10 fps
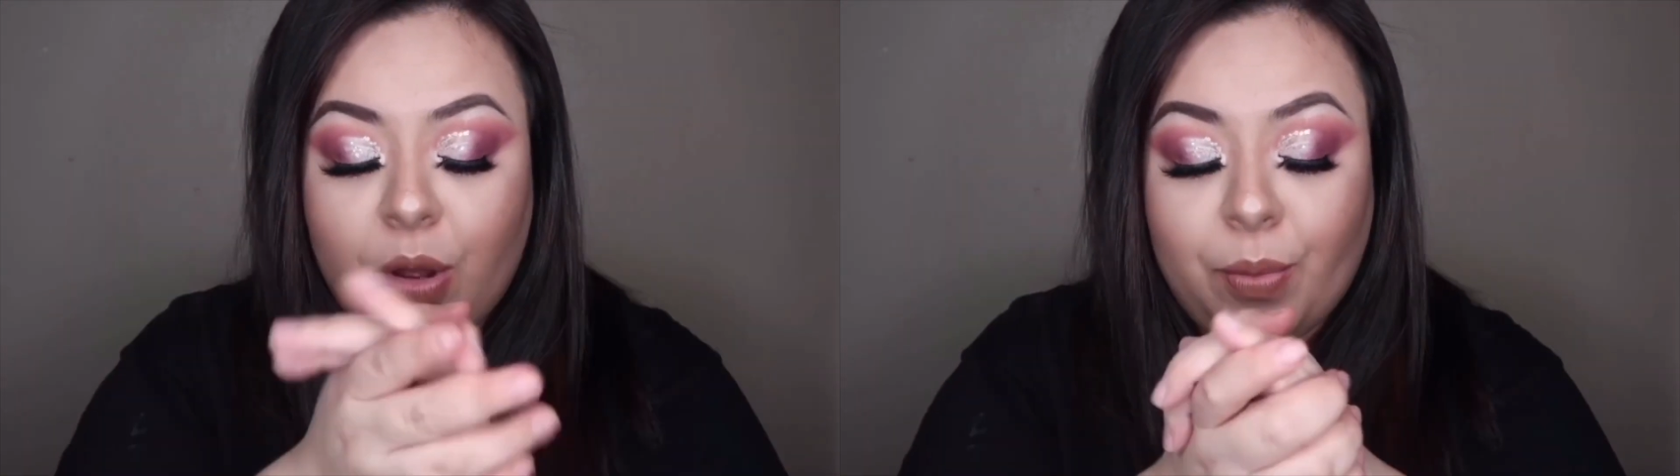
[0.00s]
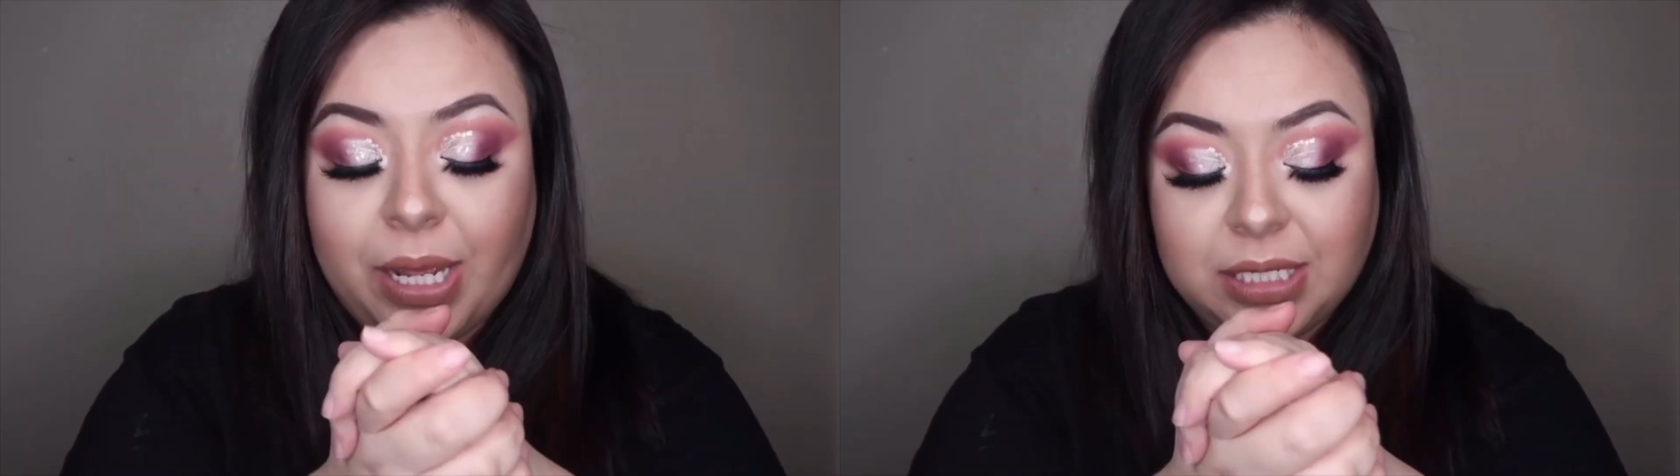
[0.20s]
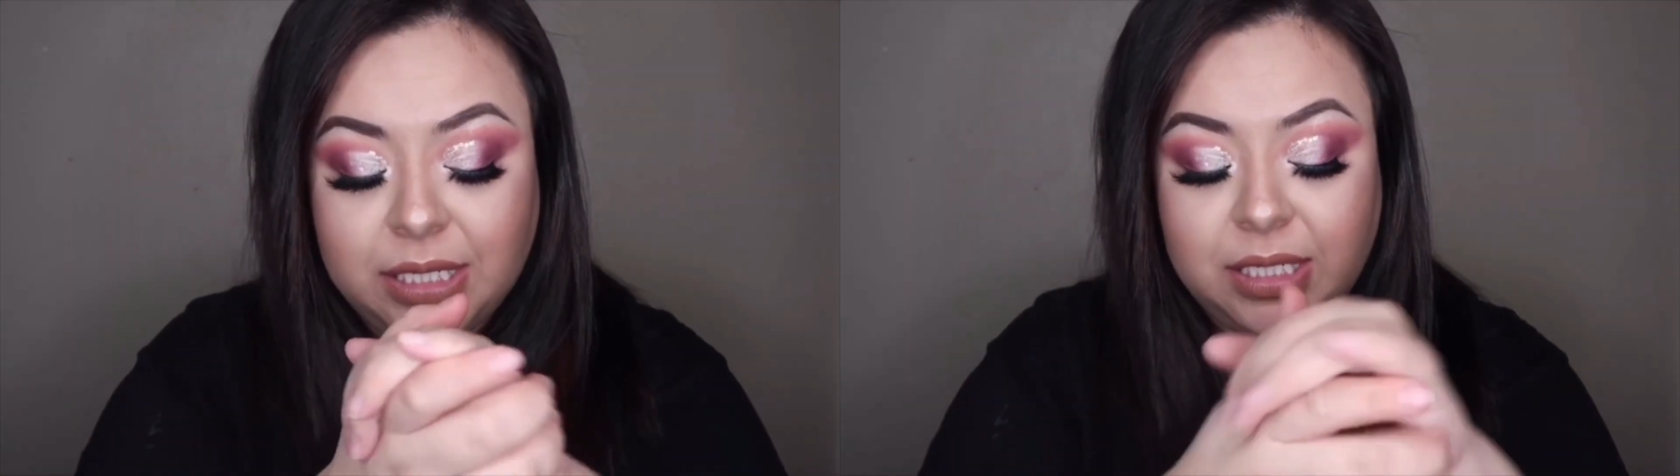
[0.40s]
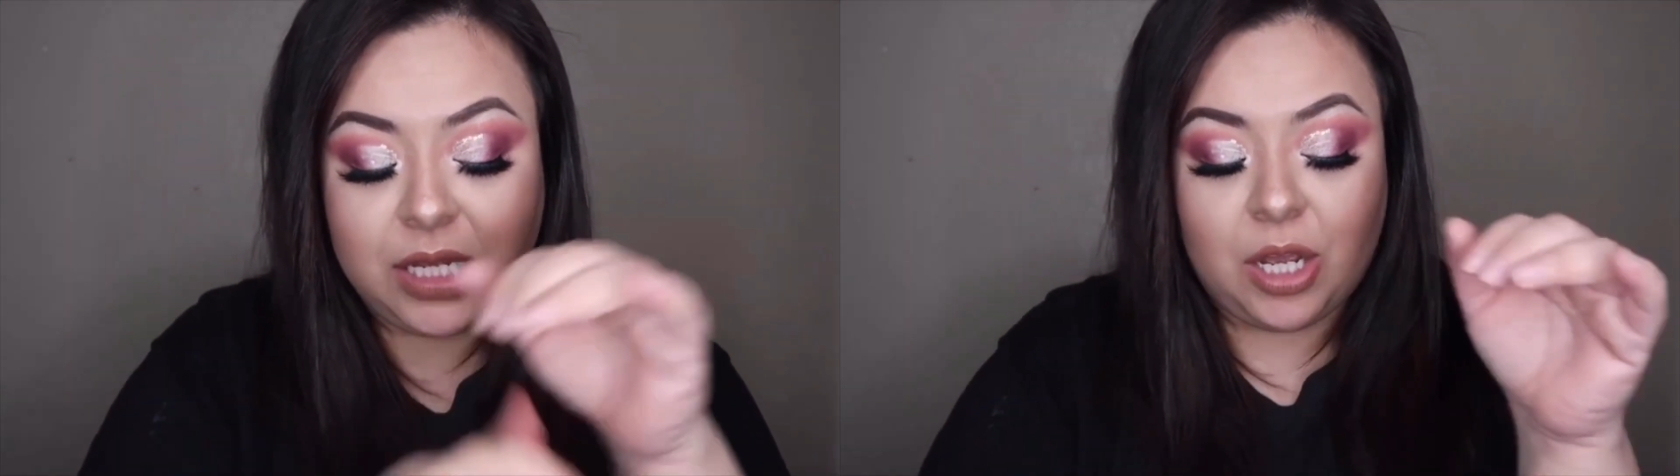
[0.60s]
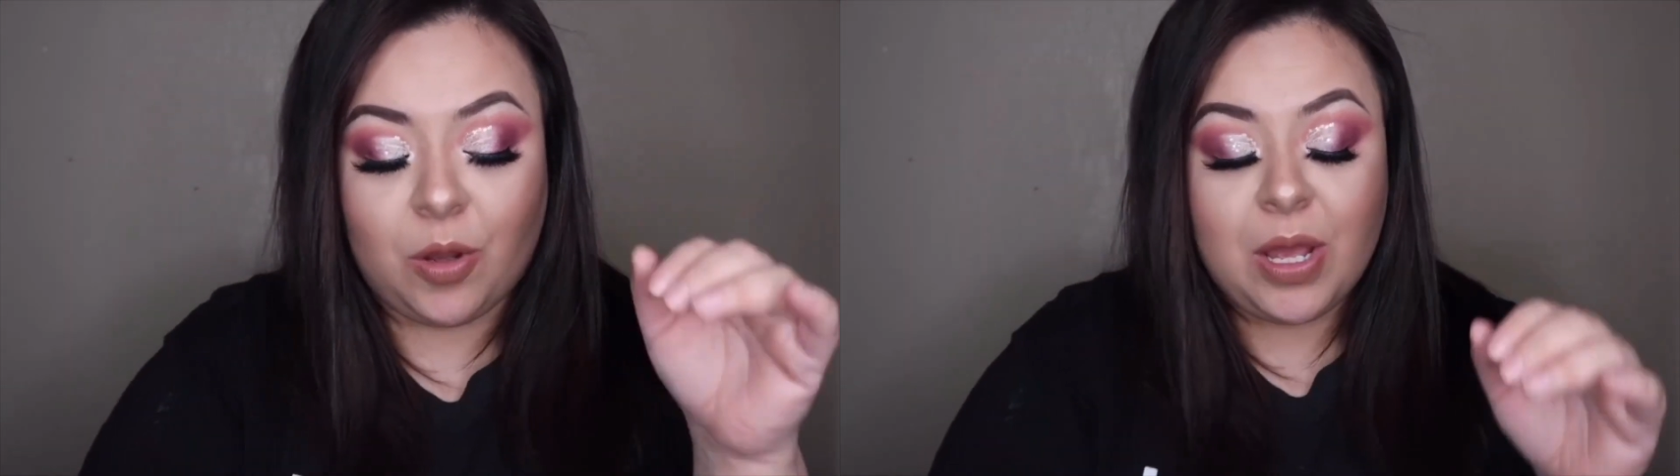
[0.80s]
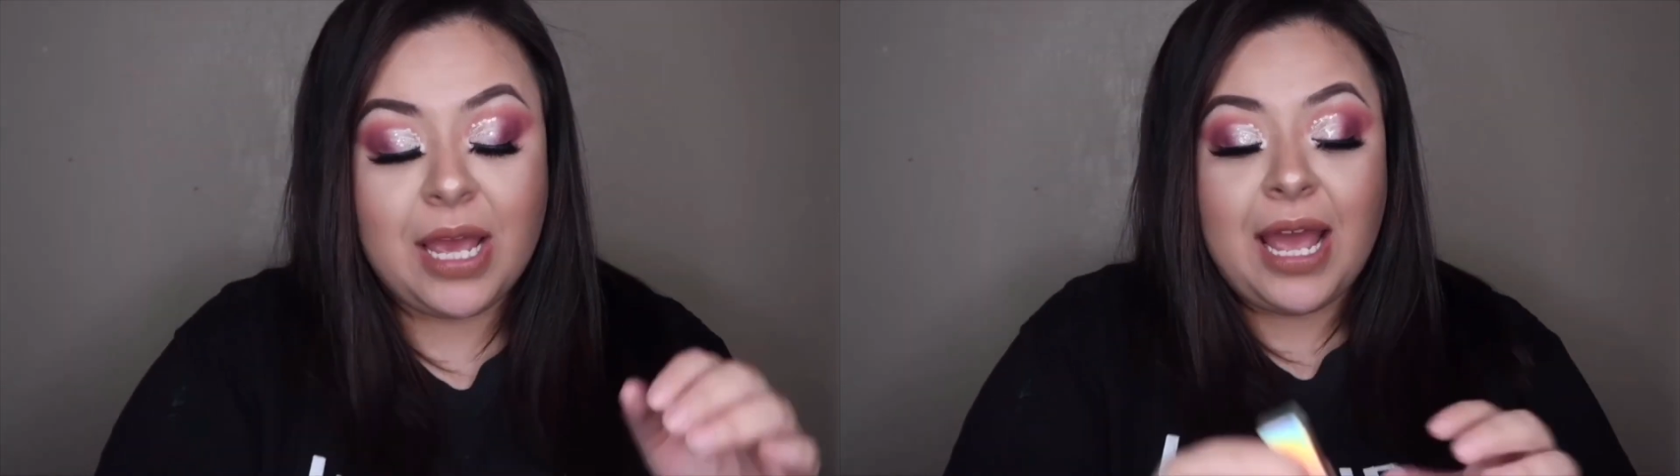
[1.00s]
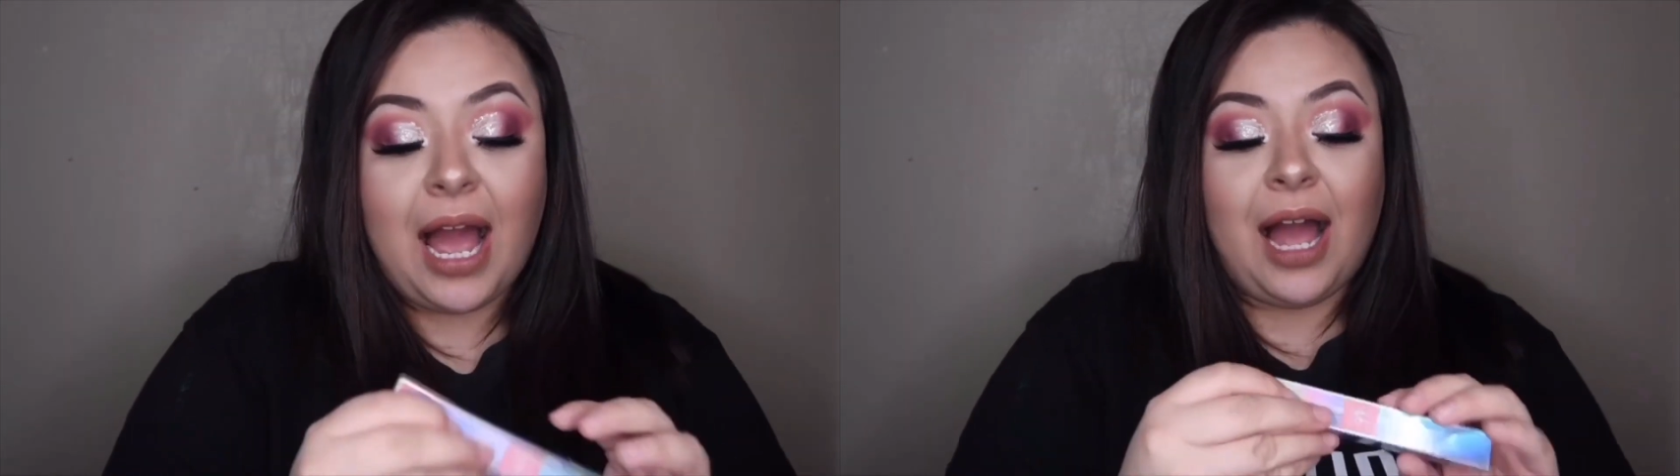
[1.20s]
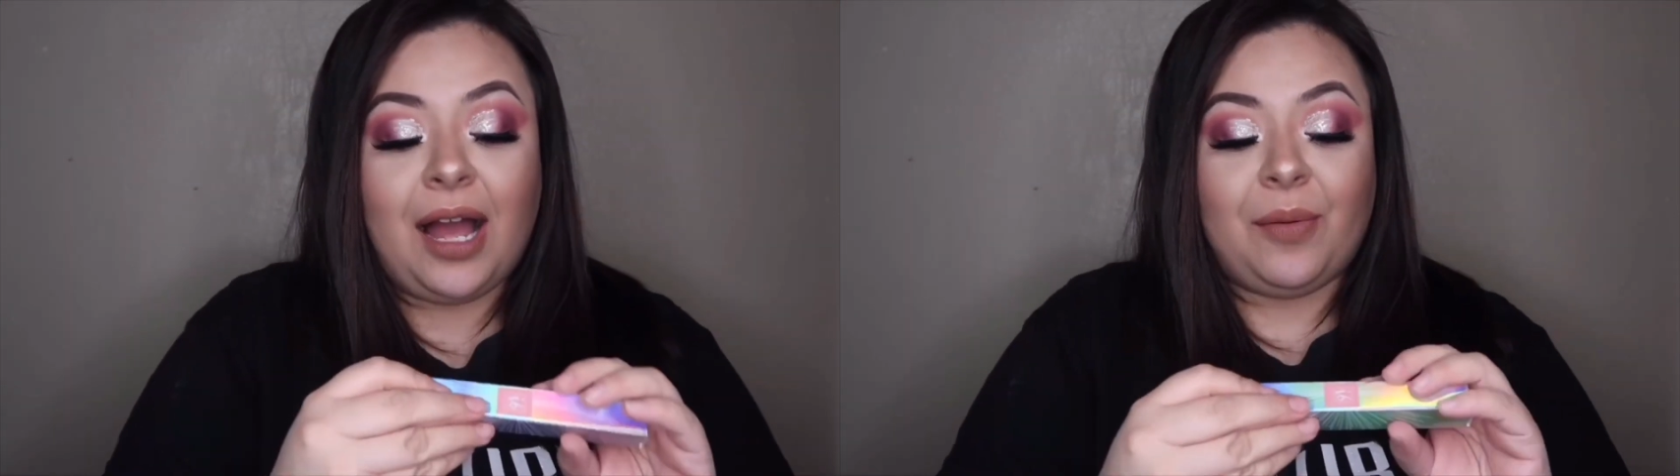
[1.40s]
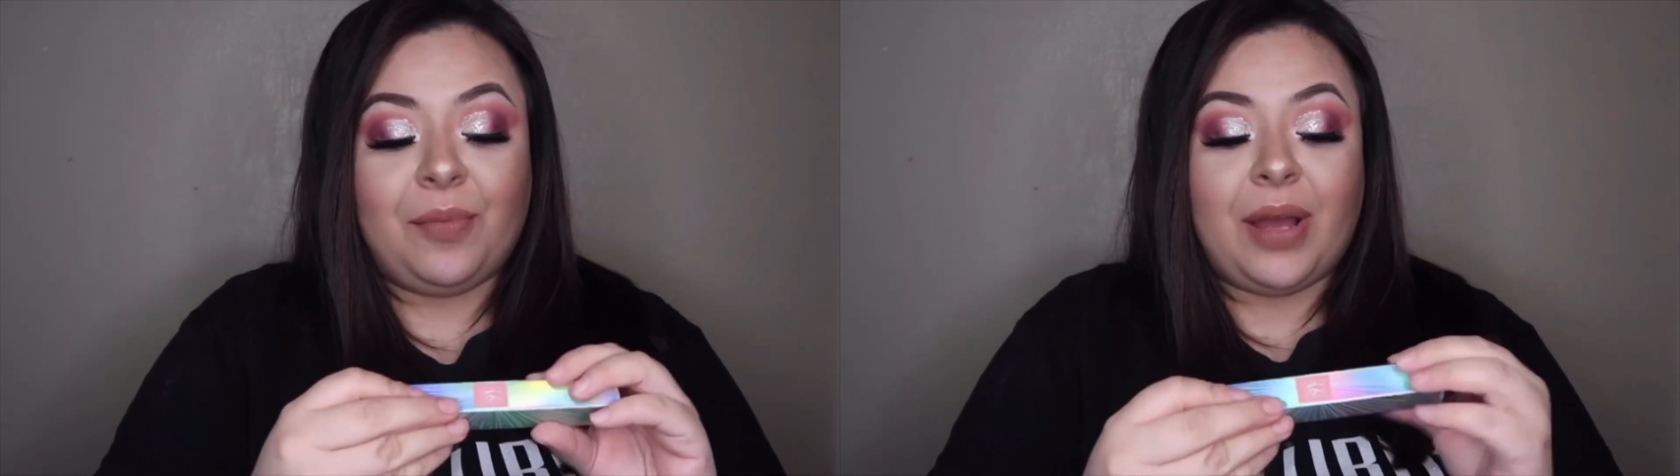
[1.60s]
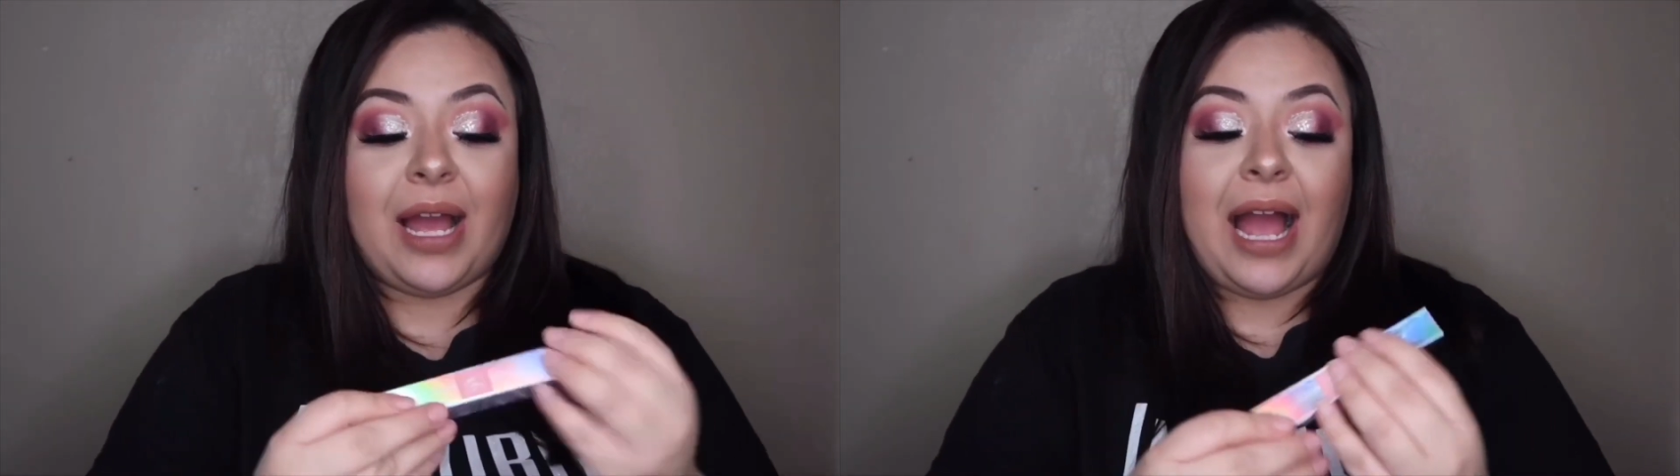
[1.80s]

moment. So um,